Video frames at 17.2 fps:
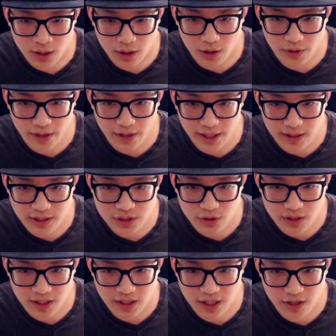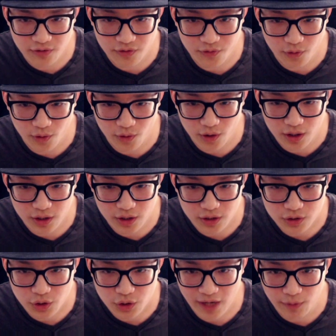All right, let's look at here for,
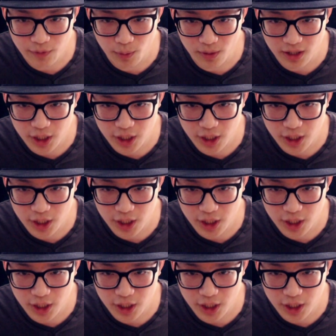so you have no more